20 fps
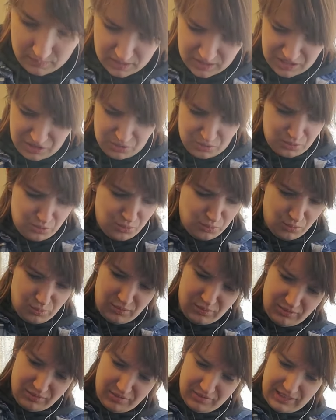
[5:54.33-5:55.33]
Phew.
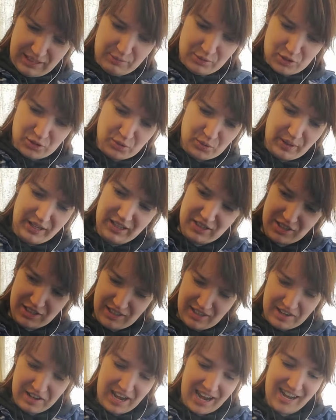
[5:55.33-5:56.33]
That was quick. She
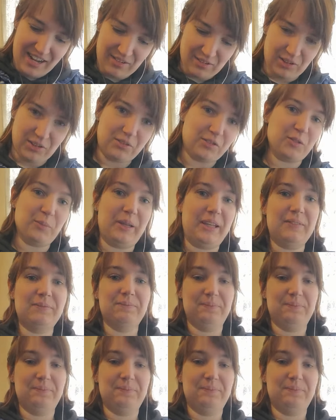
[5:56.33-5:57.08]
had hair all over me.